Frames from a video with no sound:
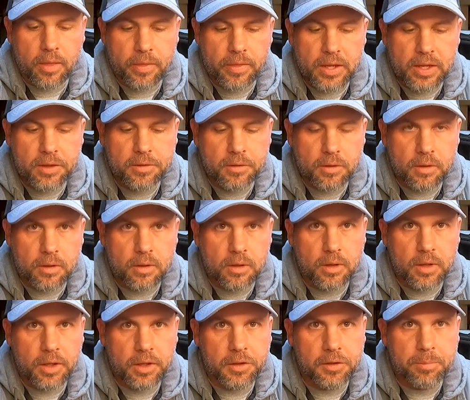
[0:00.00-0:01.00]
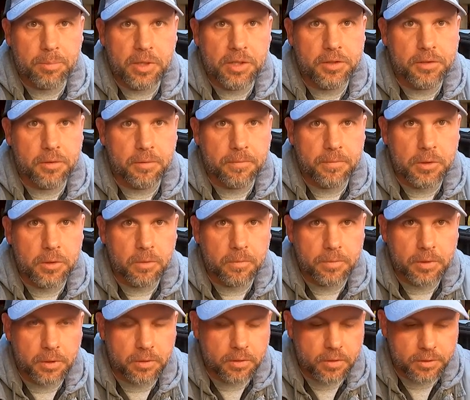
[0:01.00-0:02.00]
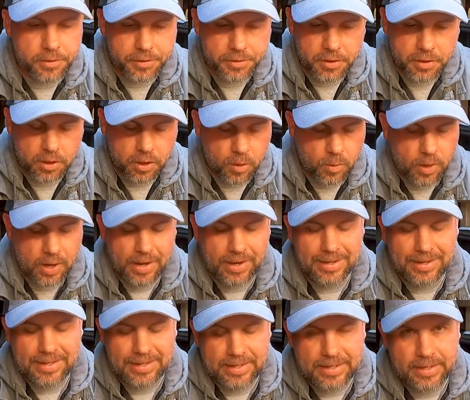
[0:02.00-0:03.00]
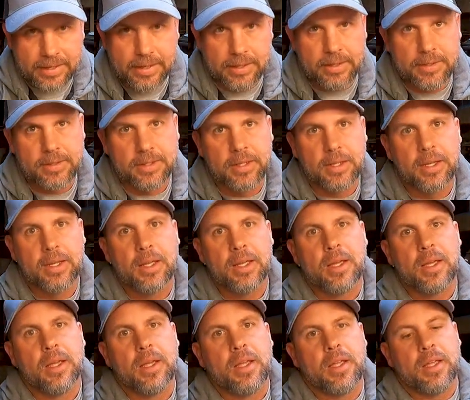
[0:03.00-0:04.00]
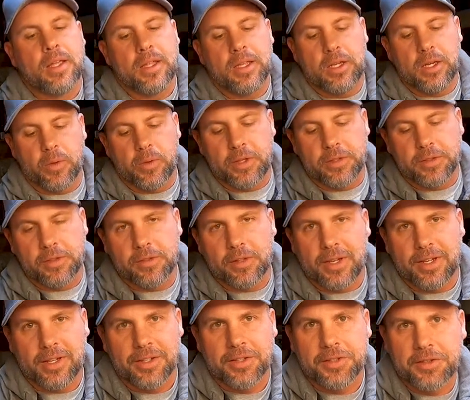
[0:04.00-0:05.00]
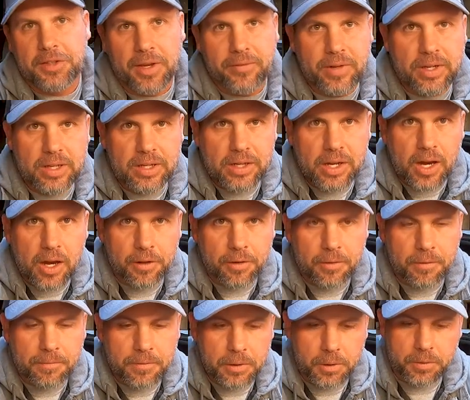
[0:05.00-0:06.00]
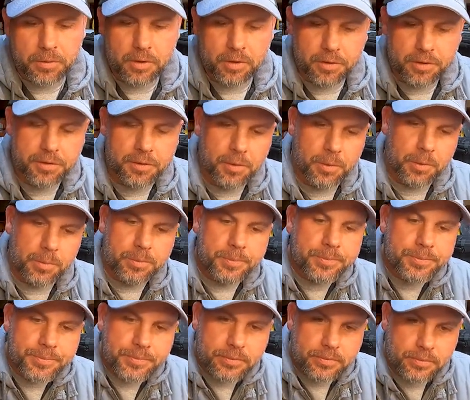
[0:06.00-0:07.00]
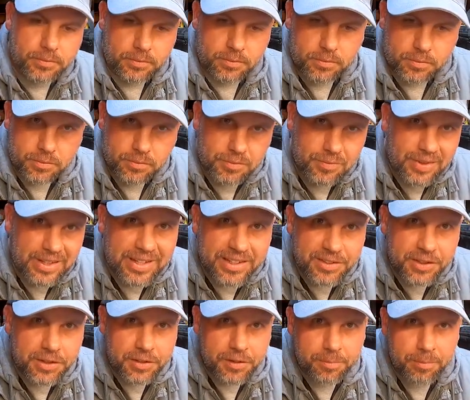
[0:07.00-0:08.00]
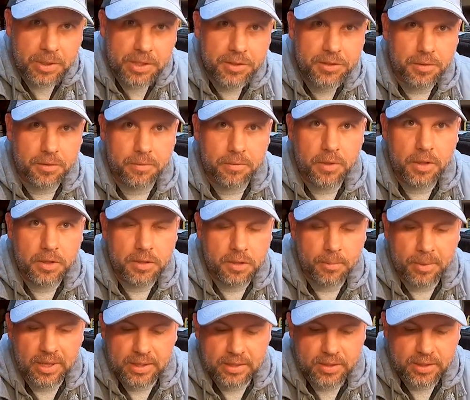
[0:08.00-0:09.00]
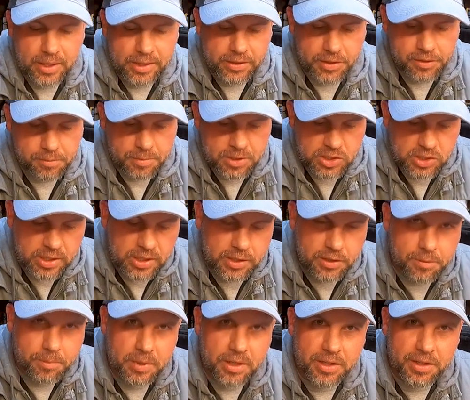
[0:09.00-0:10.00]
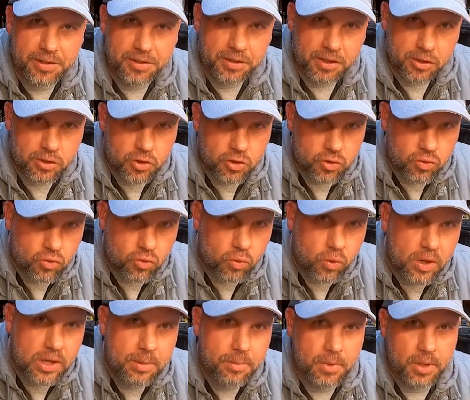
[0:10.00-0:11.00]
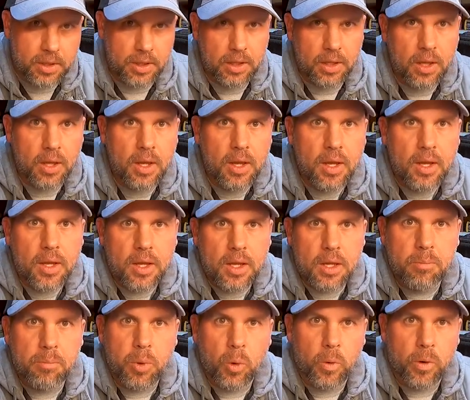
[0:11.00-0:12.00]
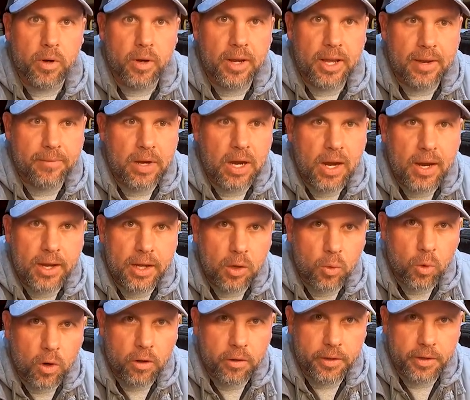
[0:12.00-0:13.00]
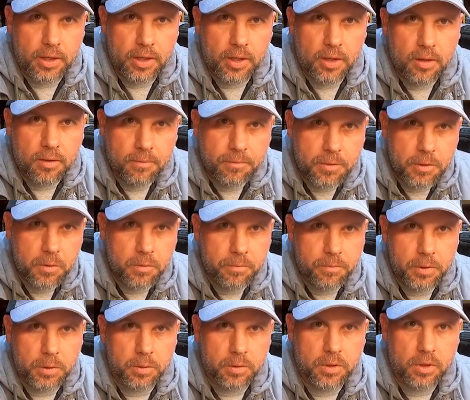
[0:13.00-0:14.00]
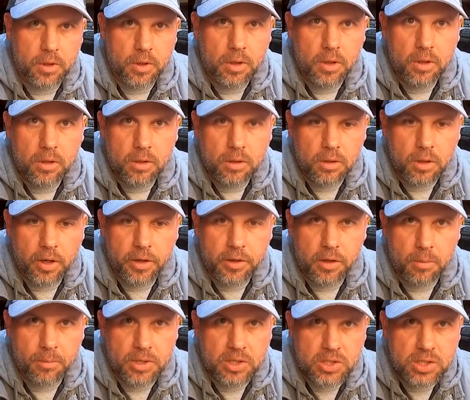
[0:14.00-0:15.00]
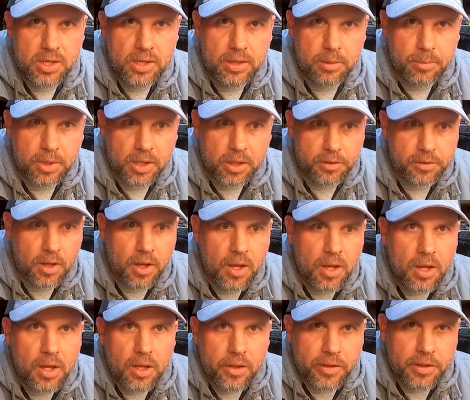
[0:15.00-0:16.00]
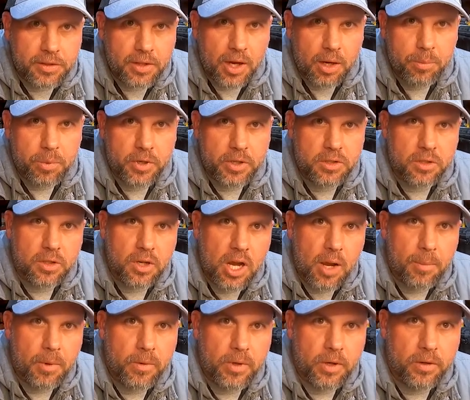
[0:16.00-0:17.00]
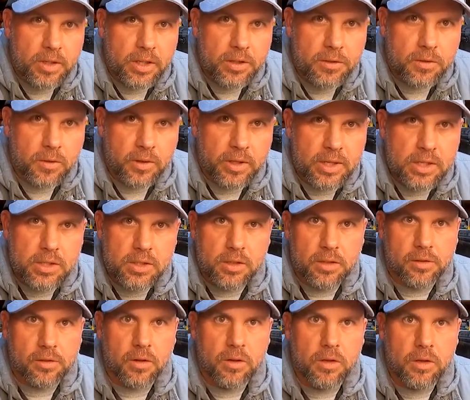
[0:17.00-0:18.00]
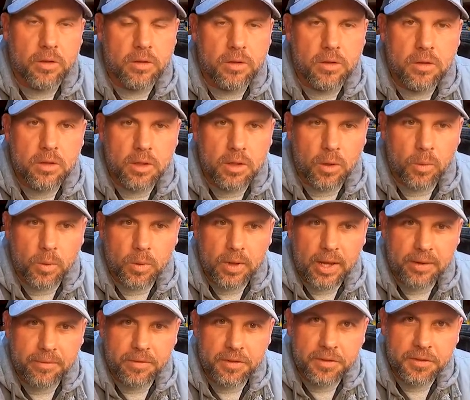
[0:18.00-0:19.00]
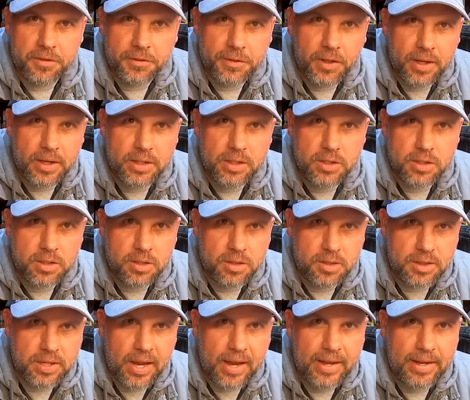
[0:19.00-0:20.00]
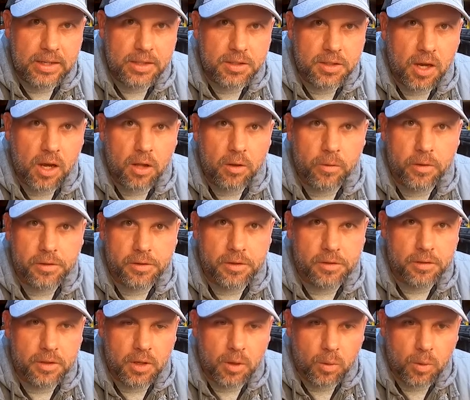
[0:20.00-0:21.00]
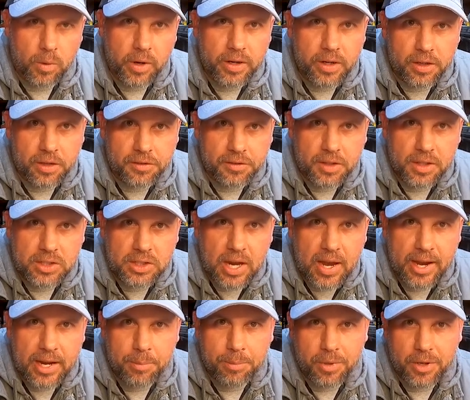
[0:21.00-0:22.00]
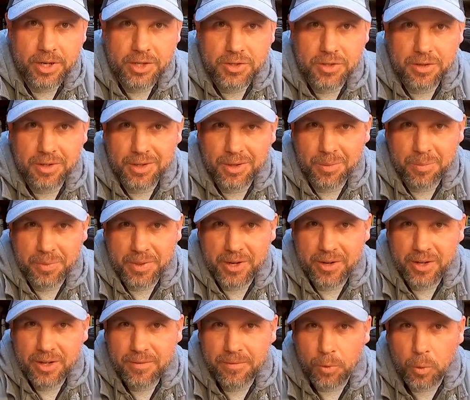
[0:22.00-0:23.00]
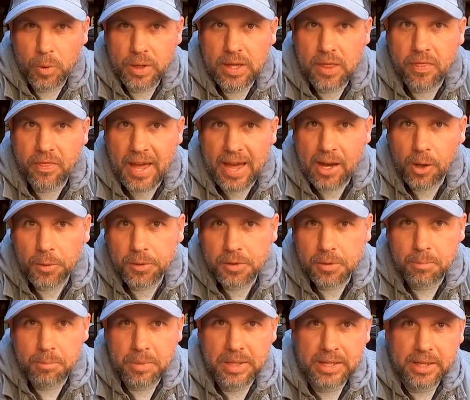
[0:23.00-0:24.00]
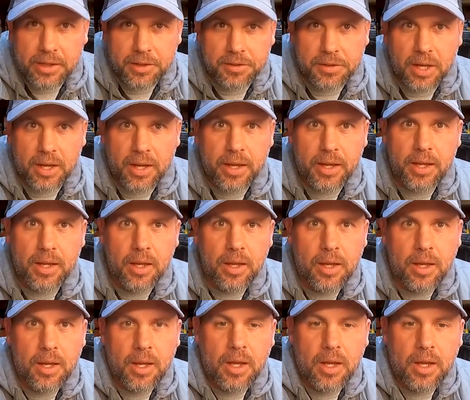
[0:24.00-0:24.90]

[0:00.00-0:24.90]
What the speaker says: These are expensive fuel filters. You know, I get it. You know, this is like a $70 filter, so it's expensive to maintain these machines, but it is extremely important to have a high quality fuel filter on your machine, because these high pressure common rail diesel engines are, you know, have such tight tolerances. You know, we're running at such high pressure, you know, 30,000-40,000 psi,